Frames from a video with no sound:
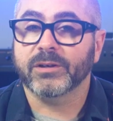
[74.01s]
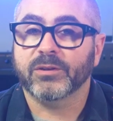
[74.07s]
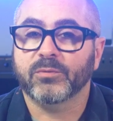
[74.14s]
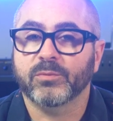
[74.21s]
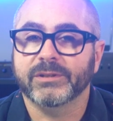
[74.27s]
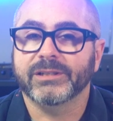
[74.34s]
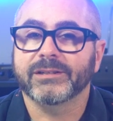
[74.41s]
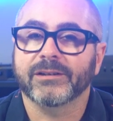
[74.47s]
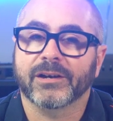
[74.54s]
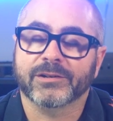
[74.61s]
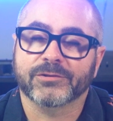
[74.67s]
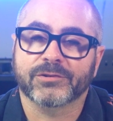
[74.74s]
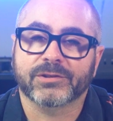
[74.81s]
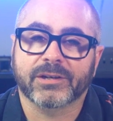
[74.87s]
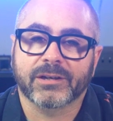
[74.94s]
with, we need to
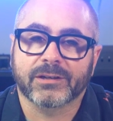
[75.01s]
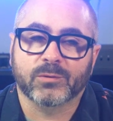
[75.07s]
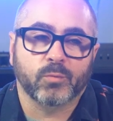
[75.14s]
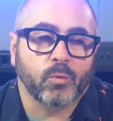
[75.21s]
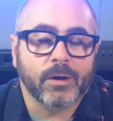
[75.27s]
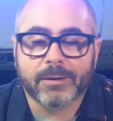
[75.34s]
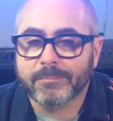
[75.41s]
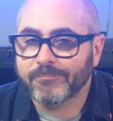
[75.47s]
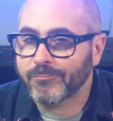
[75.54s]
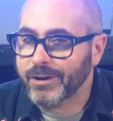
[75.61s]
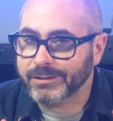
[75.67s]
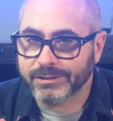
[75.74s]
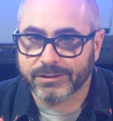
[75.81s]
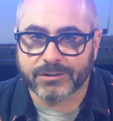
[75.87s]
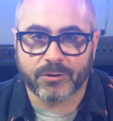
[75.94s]
understand what
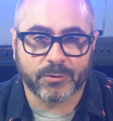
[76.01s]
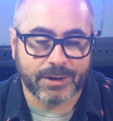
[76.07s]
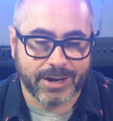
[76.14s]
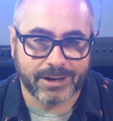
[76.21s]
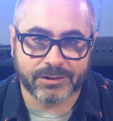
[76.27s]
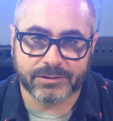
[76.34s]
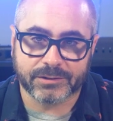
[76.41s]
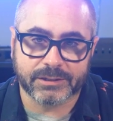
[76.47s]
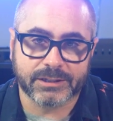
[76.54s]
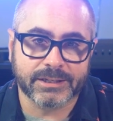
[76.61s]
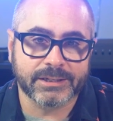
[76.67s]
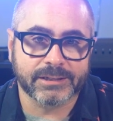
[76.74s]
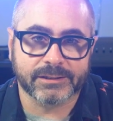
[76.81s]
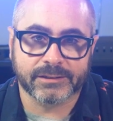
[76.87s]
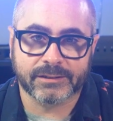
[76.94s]
ResiCoat actually
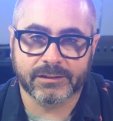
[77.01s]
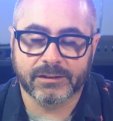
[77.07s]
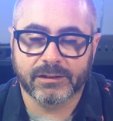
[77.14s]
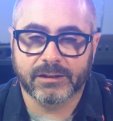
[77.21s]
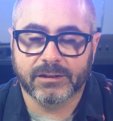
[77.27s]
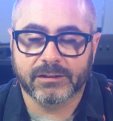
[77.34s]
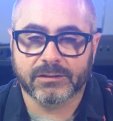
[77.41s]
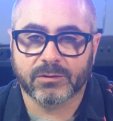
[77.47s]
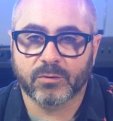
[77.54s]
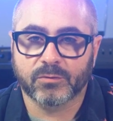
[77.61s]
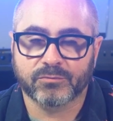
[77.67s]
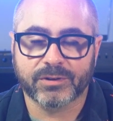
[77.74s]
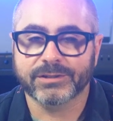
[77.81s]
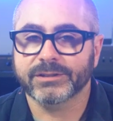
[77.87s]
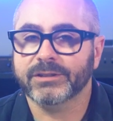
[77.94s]
is. So
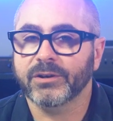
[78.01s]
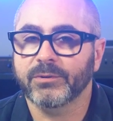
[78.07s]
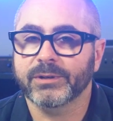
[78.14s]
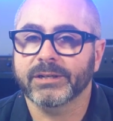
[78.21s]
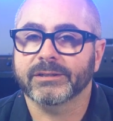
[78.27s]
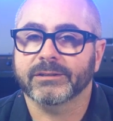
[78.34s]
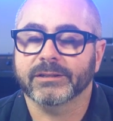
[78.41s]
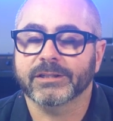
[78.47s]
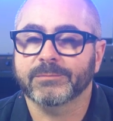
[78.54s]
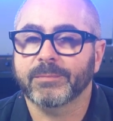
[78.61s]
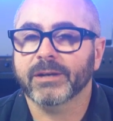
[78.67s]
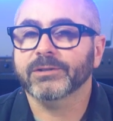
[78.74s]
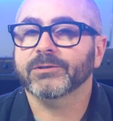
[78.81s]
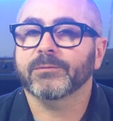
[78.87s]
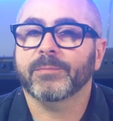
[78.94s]
ResiCoat is a
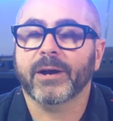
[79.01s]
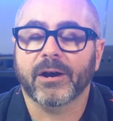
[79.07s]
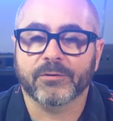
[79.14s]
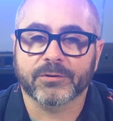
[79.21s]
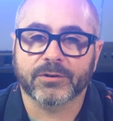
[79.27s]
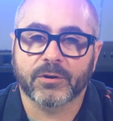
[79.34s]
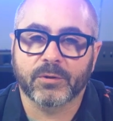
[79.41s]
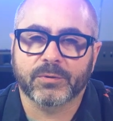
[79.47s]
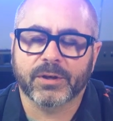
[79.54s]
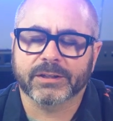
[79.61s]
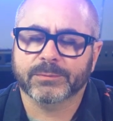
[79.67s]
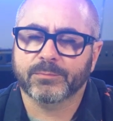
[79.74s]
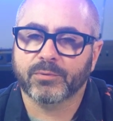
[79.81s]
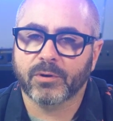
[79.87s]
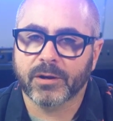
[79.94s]
special powder coat
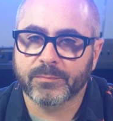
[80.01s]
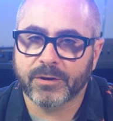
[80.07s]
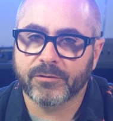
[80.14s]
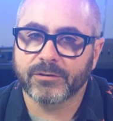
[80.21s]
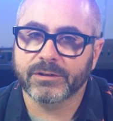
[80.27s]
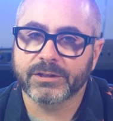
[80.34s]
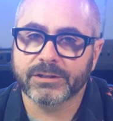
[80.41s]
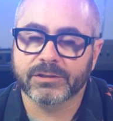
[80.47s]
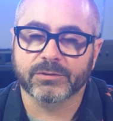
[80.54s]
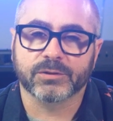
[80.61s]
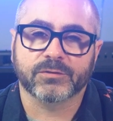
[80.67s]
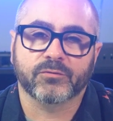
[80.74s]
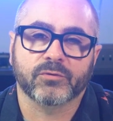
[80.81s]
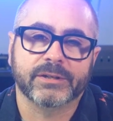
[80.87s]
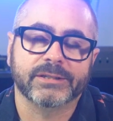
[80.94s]
that's primarily
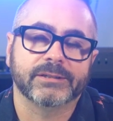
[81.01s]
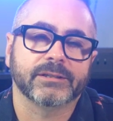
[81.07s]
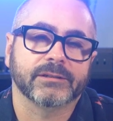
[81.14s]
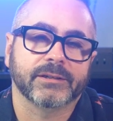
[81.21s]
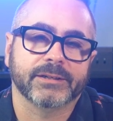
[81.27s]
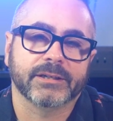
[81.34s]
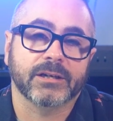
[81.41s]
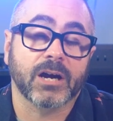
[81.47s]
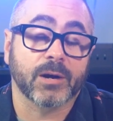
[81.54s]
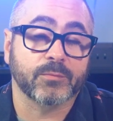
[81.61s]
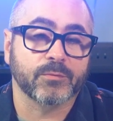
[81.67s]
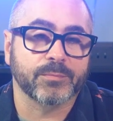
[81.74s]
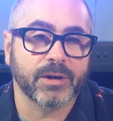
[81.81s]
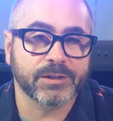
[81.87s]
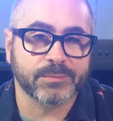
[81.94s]
used for insulating
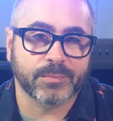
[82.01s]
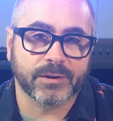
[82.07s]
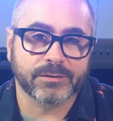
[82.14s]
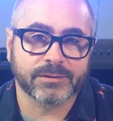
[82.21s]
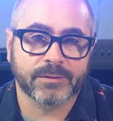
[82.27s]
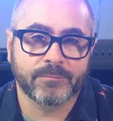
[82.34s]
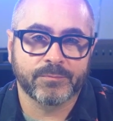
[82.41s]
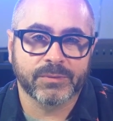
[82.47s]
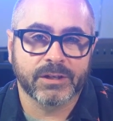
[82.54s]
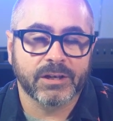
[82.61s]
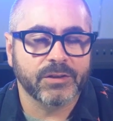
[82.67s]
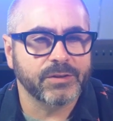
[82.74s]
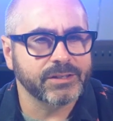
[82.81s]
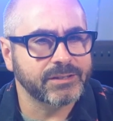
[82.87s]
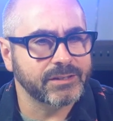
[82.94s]
copper busbars.
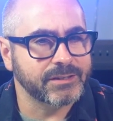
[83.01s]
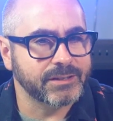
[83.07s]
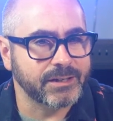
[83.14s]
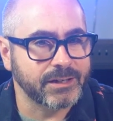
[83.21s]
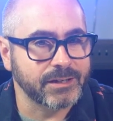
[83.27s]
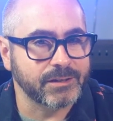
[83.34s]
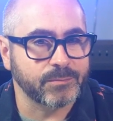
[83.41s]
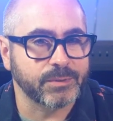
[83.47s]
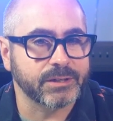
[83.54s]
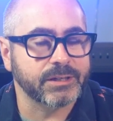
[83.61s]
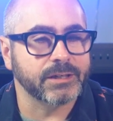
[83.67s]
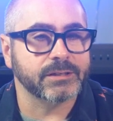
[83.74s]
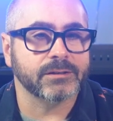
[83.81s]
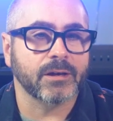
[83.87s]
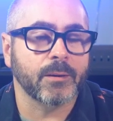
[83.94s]
This is key
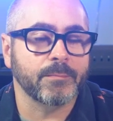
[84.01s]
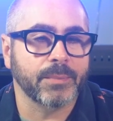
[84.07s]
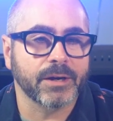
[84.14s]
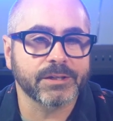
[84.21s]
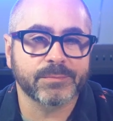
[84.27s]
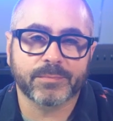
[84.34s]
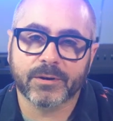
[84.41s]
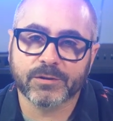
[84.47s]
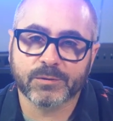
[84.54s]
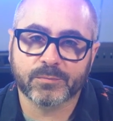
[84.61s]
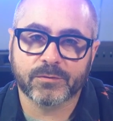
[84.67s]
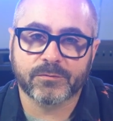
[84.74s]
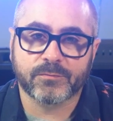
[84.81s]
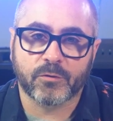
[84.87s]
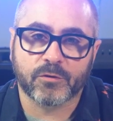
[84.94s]
because a busbar's
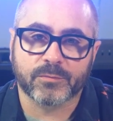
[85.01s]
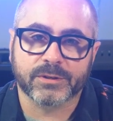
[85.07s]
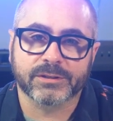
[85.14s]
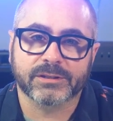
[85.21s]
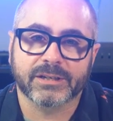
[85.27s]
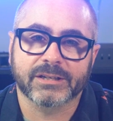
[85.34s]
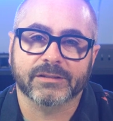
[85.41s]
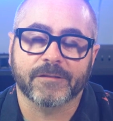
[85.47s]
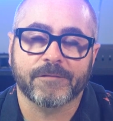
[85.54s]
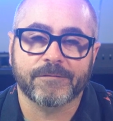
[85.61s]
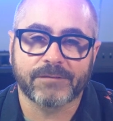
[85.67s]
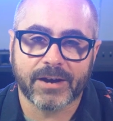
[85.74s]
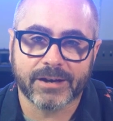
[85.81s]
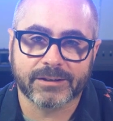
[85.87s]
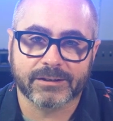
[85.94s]
performance is
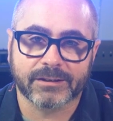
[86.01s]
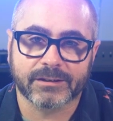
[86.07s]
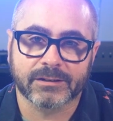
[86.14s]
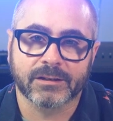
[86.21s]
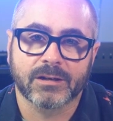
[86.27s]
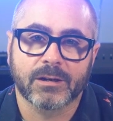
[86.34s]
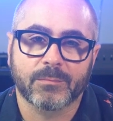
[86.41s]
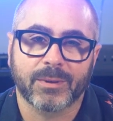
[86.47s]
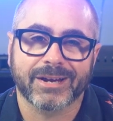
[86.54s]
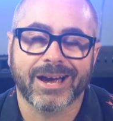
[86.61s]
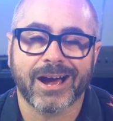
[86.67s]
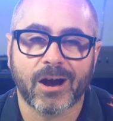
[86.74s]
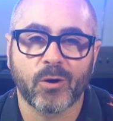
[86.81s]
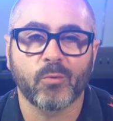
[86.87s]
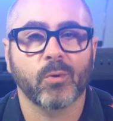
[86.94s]
affected by
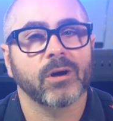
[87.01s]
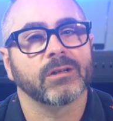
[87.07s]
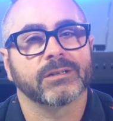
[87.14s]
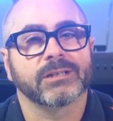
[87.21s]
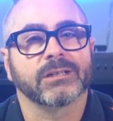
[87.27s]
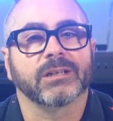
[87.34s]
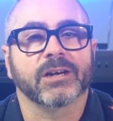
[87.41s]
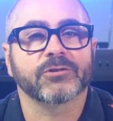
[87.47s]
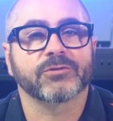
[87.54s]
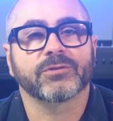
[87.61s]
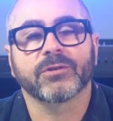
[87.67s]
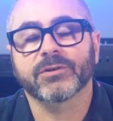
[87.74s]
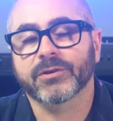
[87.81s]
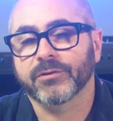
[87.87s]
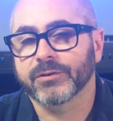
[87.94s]
how well an
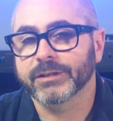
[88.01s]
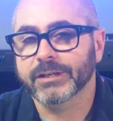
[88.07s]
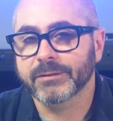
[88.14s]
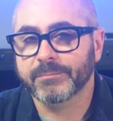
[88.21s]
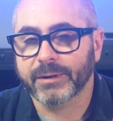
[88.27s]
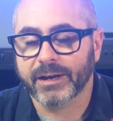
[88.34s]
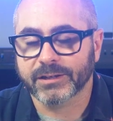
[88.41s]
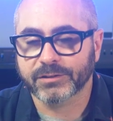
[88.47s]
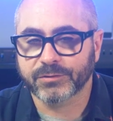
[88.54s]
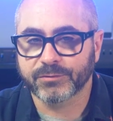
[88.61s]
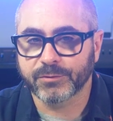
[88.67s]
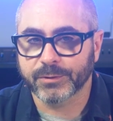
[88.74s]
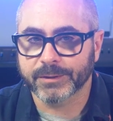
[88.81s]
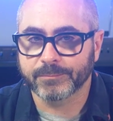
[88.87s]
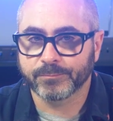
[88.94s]
electrical current can pass
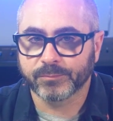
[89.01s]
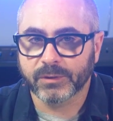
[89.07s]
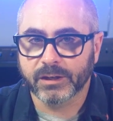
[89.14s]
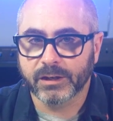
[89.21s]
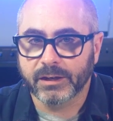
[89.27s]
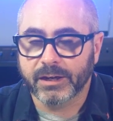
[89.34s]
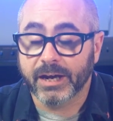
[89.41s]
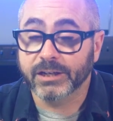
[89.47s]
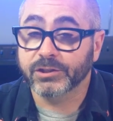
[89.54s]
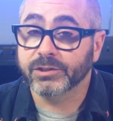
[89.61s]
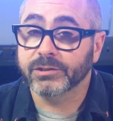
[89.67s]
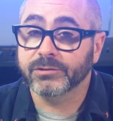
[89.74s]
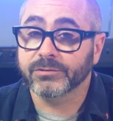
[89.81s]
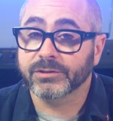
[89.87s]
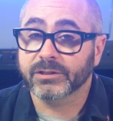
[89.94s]
through it.
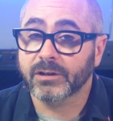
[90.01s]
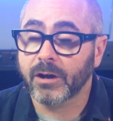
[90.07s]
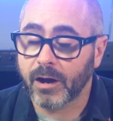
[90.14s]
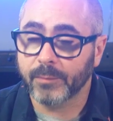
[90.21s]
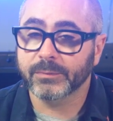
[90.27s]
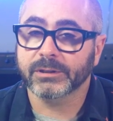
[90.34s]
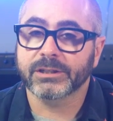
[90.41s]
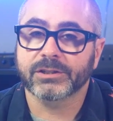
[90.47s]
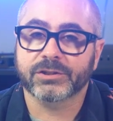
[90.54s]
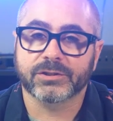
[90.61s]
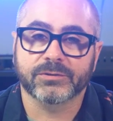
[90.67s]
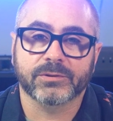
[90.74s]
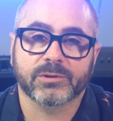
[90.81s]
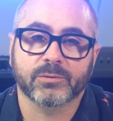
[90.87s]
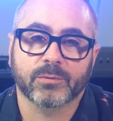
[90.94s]
Engineers commonly
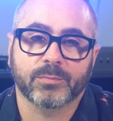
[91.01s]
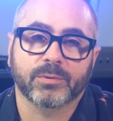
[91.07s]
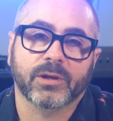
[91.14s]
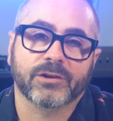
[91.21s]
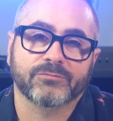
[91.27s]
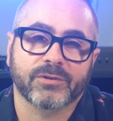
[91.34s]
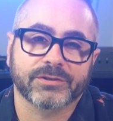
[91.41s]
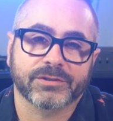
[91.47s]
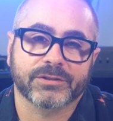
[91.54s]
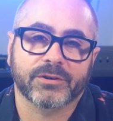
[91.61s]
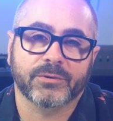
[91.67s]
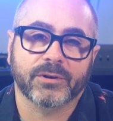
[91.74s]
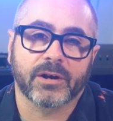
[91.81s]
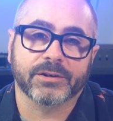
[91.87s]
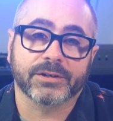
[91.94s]
choose to apply
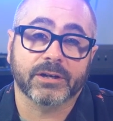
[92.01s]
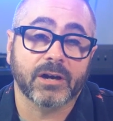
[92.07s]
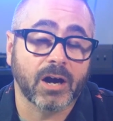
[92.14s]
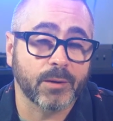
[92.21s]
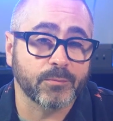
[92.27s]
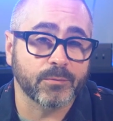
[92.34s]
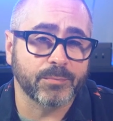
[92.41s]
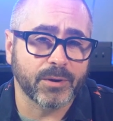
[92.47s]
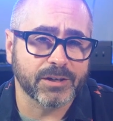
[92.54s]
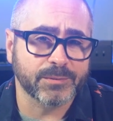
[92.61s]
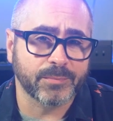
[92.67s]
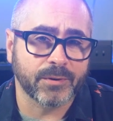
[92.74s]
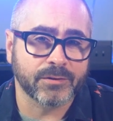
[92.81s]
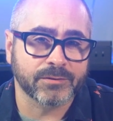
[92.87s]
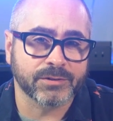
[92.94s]
ResiCoat onto copper
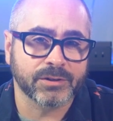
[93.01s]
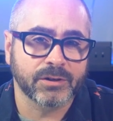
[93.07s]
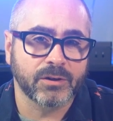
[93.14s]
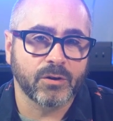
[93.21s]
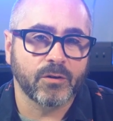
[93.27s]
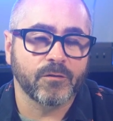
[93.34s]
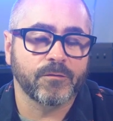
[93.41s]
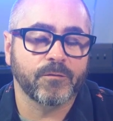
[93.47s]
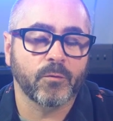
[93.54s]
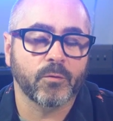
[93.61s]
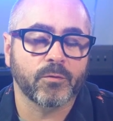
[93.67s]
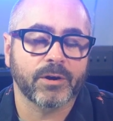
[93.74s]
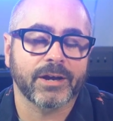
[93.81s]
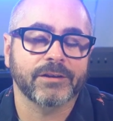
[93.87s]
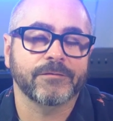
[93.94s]
busbars
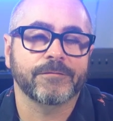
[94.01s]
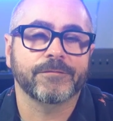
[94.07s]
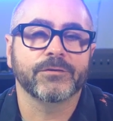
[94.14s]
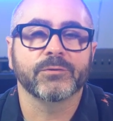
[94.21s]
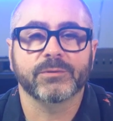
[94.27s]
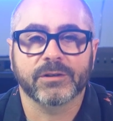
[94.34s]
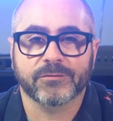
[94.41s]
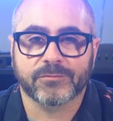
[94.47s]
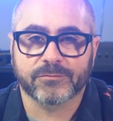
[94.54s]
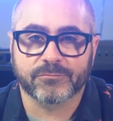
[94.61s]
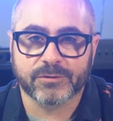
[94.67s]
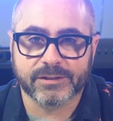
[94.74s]
for a few different